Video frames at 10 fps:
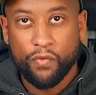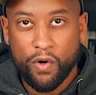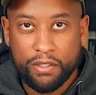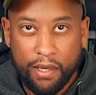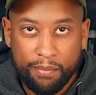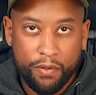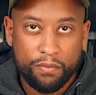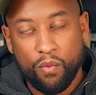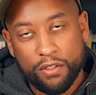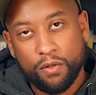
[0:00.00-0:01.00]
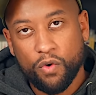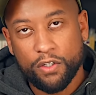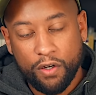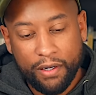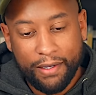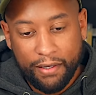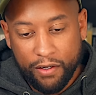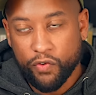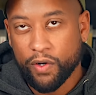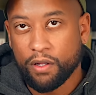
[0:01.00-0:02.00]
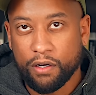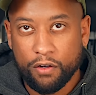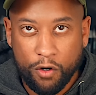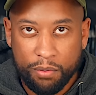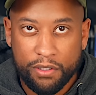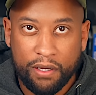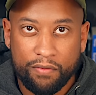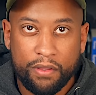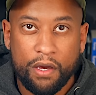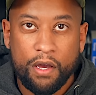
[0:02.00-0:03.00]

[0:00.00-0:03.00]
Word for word: For example, once the war started in Israel on October 7th,